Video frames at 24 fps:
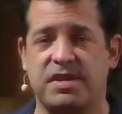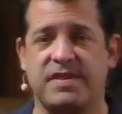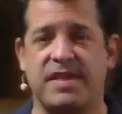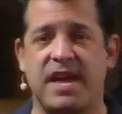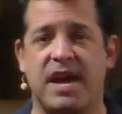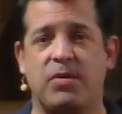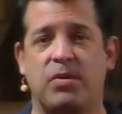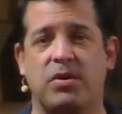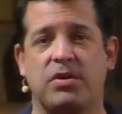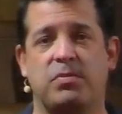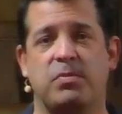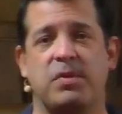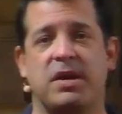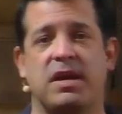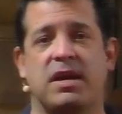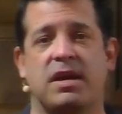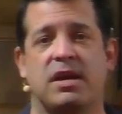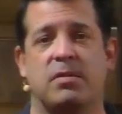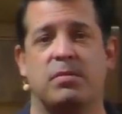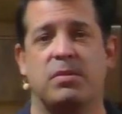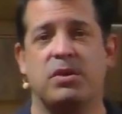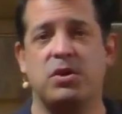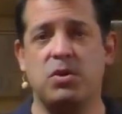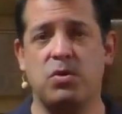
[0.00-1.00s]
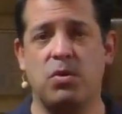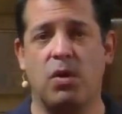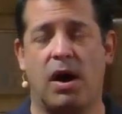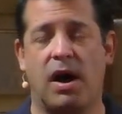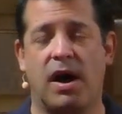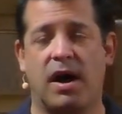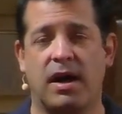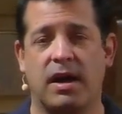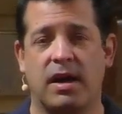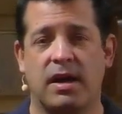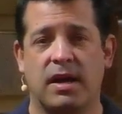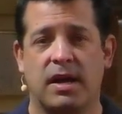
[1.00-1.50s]
that with me?
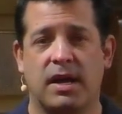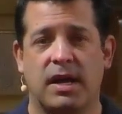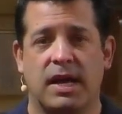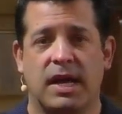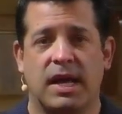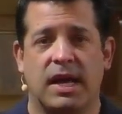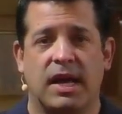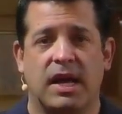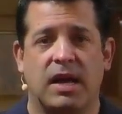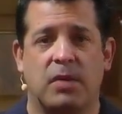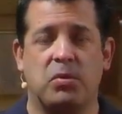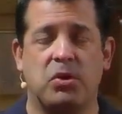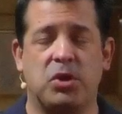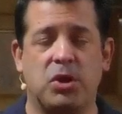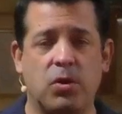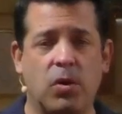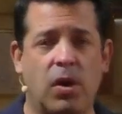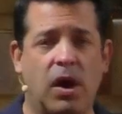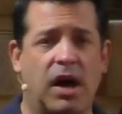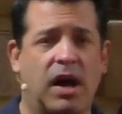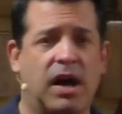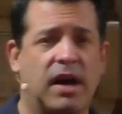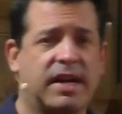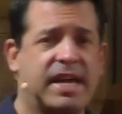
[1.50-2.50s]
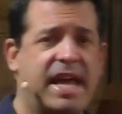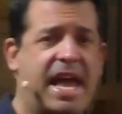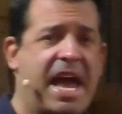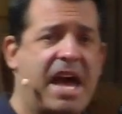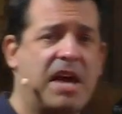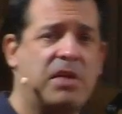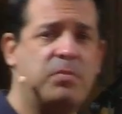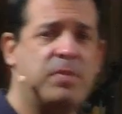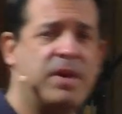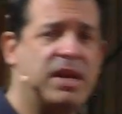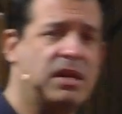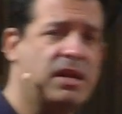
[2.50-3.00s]
Menuha. And menuha
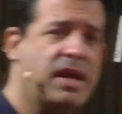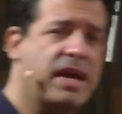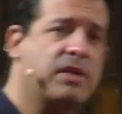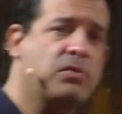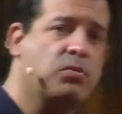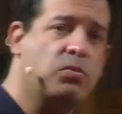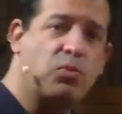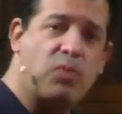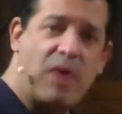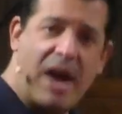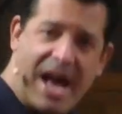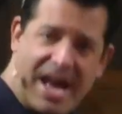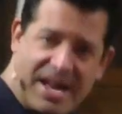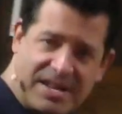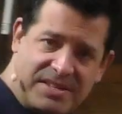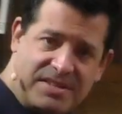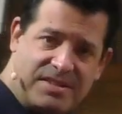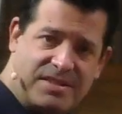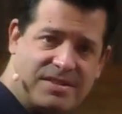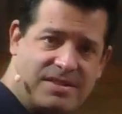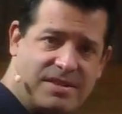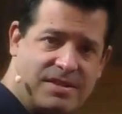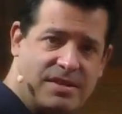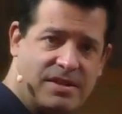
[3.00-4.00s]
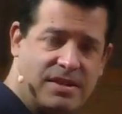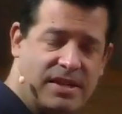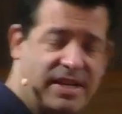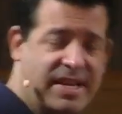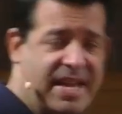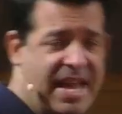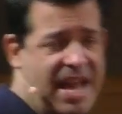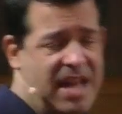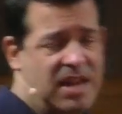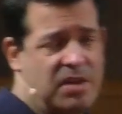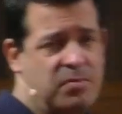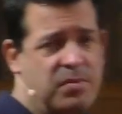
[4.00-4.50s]
can mean like rest. It
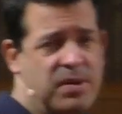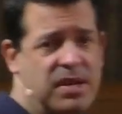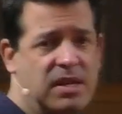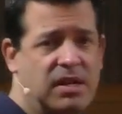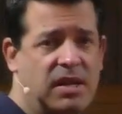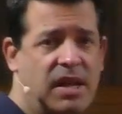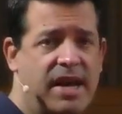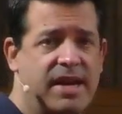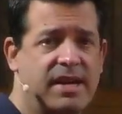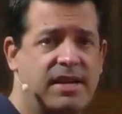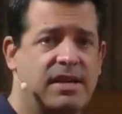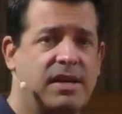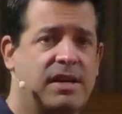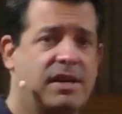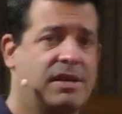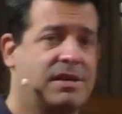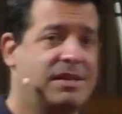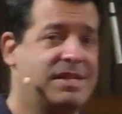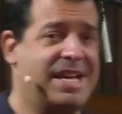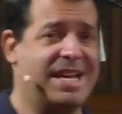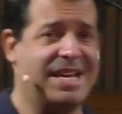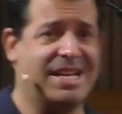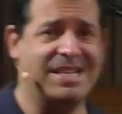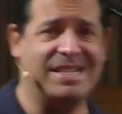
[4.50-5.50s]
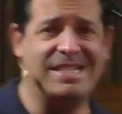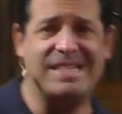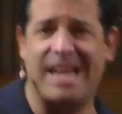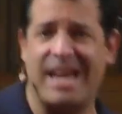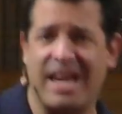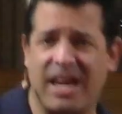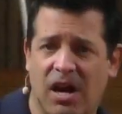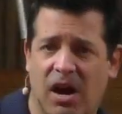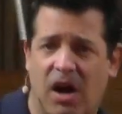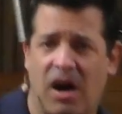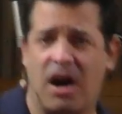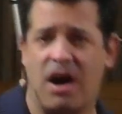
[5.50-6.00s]
can mean like take a
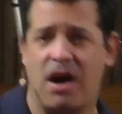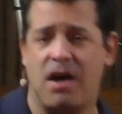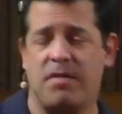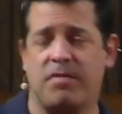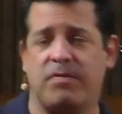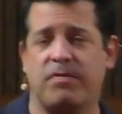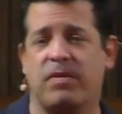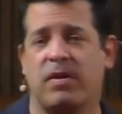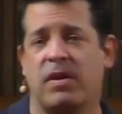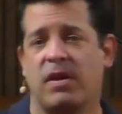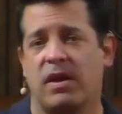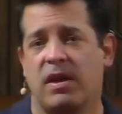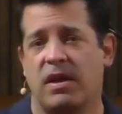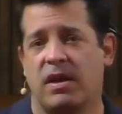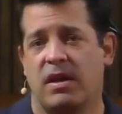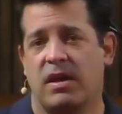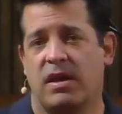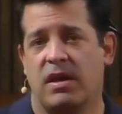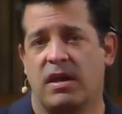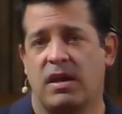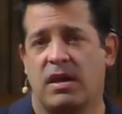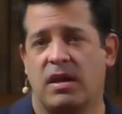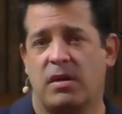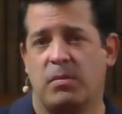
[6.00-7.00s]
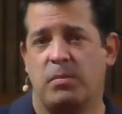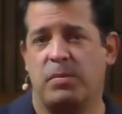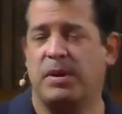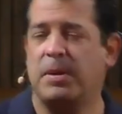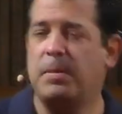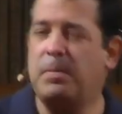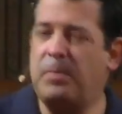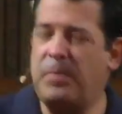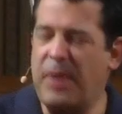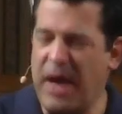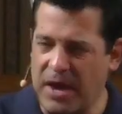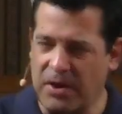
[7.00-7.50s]
day off. But a
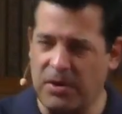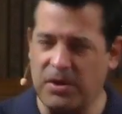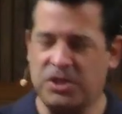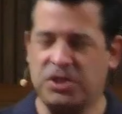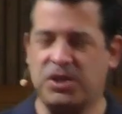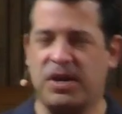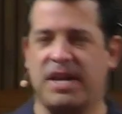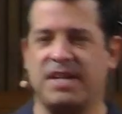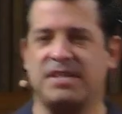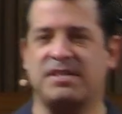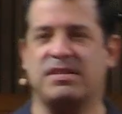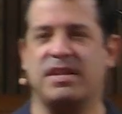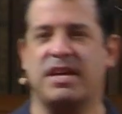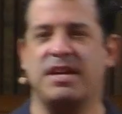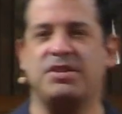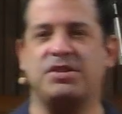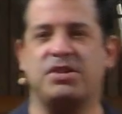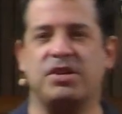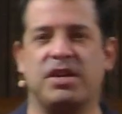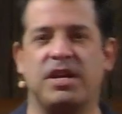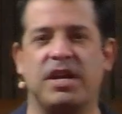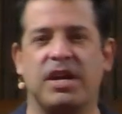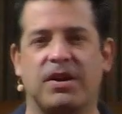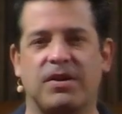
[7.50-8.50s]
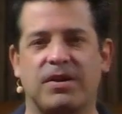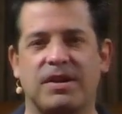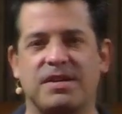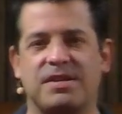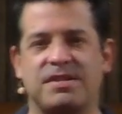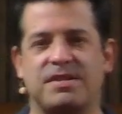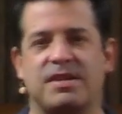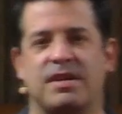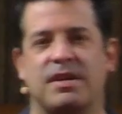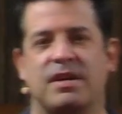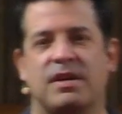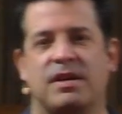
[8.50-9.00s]
better translation here
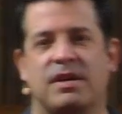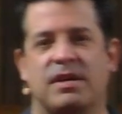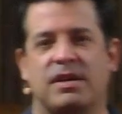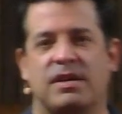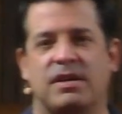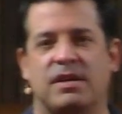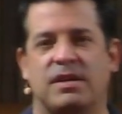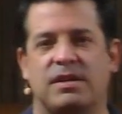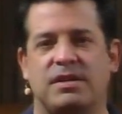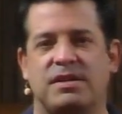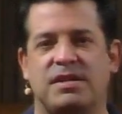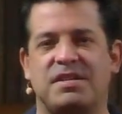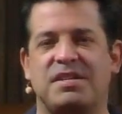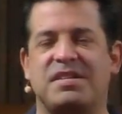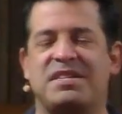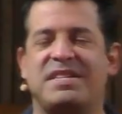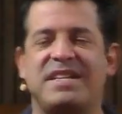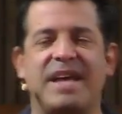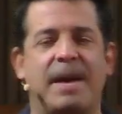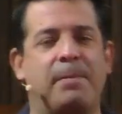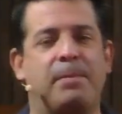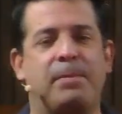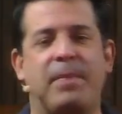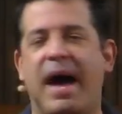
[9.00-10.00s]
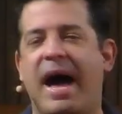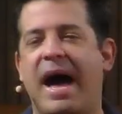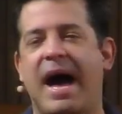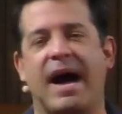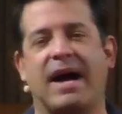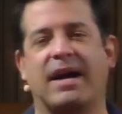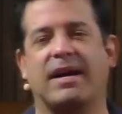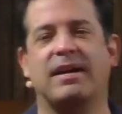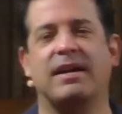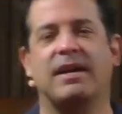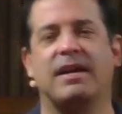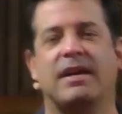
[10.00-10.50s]
is to step
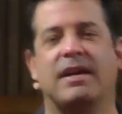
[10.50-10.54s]
back,